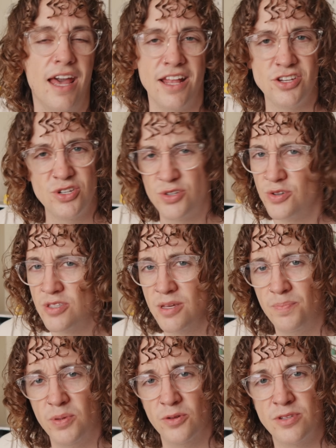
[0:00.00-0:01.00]
and just use
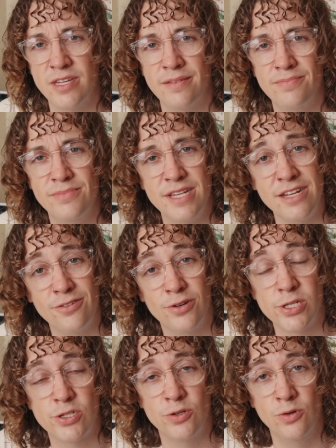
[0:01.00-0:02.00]
the built-in
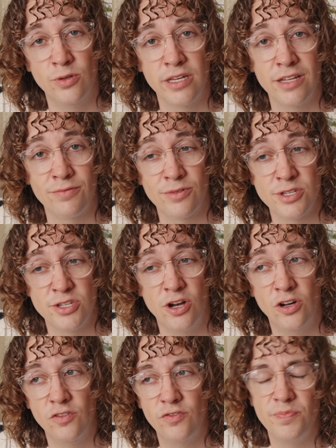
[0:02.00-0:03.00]
denoise tool in
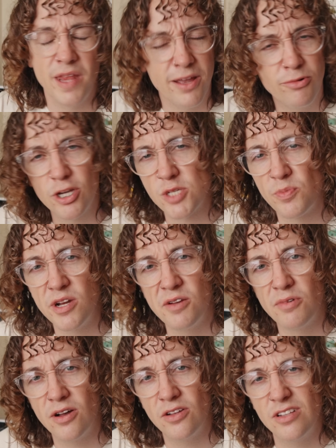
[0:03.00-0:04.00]
Resolve. It works pretty
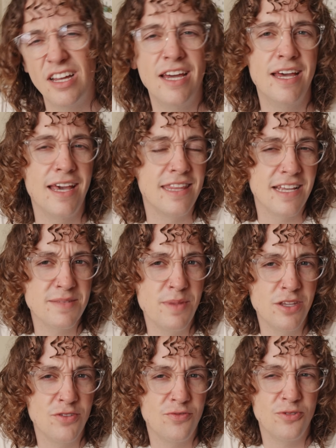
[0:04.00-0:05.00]
well. It does
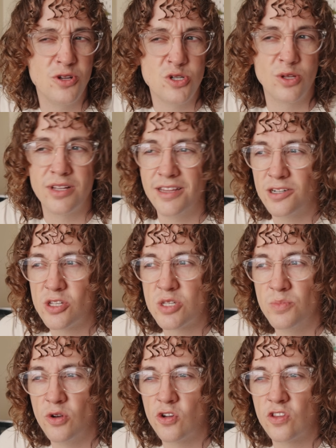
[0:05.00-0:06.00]
make your footage look a little
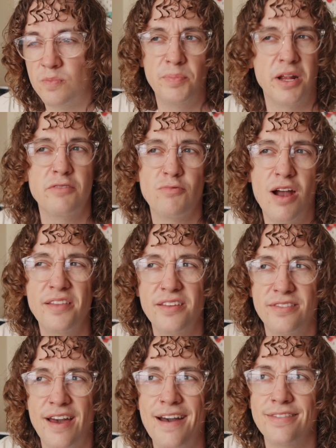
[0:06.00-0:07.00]
smooth, but I'd
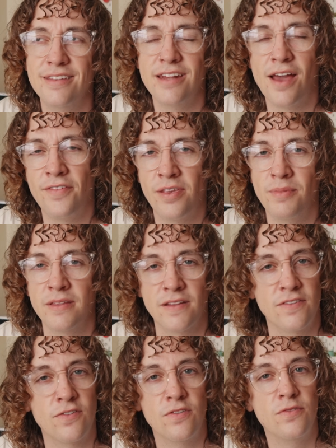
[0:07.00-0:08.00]
rather that than have something
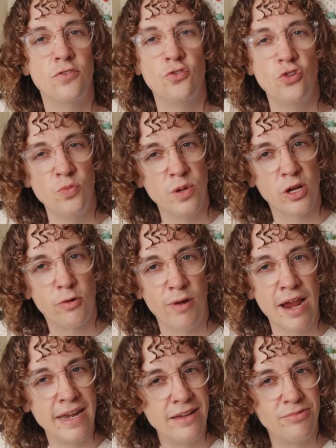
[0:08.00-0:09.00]
that's super
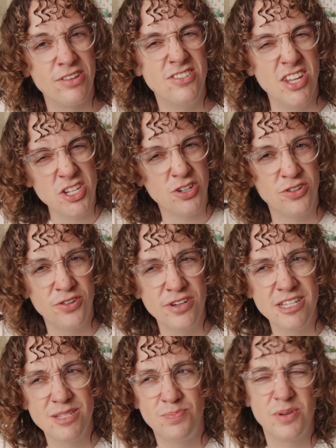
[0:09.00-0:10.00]
grainy with digital
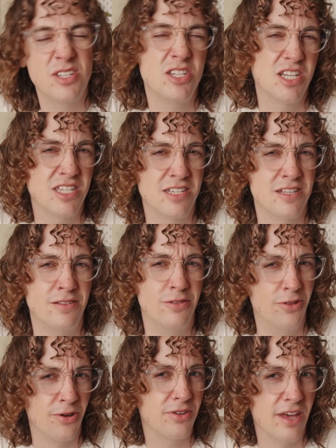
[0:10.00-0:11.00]
noise because it just doesn't
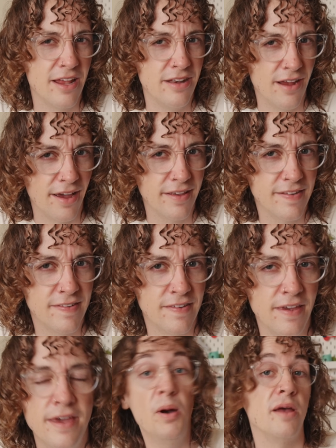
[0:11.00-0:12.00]
look that nice.
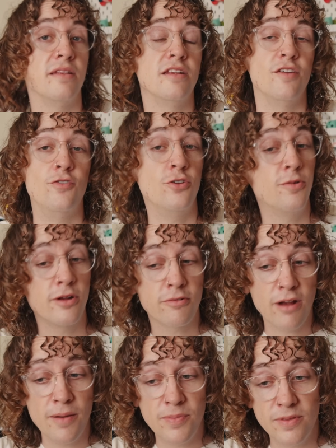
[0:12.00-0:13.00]
But if you do want to
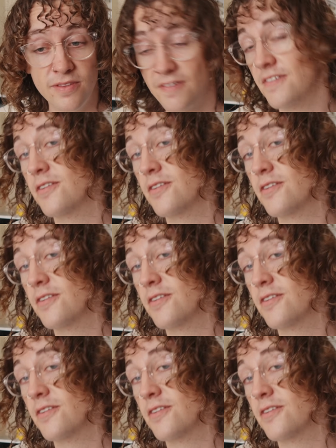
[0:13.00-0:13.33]
grab this